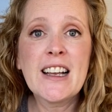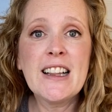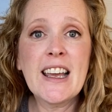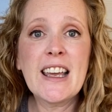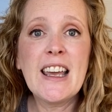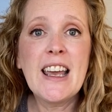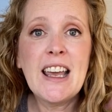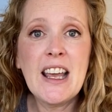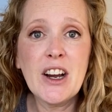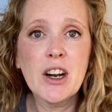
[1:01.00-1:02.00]
click
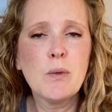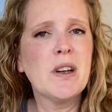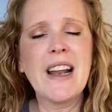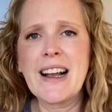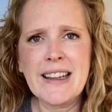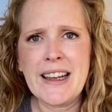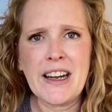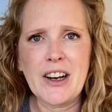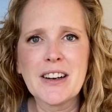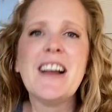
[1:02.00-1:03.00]
here. Well, not click
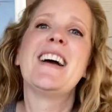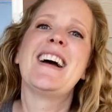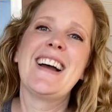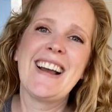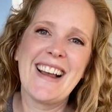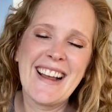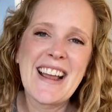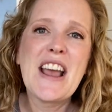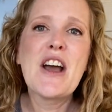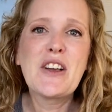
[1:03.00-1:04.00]
here.
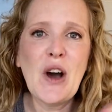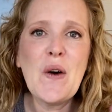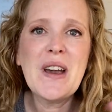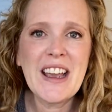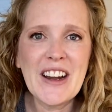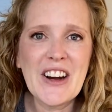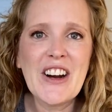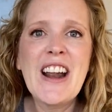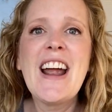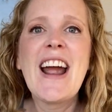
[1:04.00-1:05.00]
Go
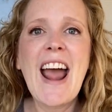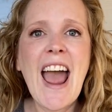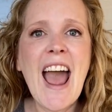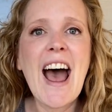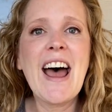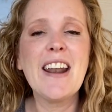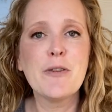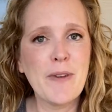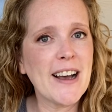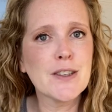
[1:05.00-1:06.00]
here
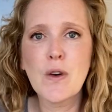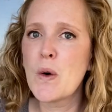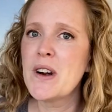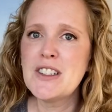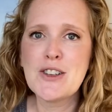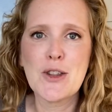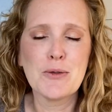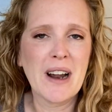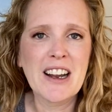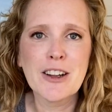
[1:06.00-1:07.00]
and fast forward to the
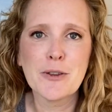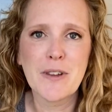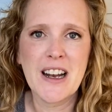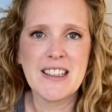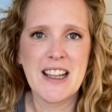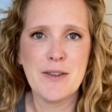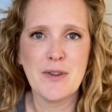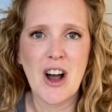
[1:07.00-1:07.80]
regular flight attendant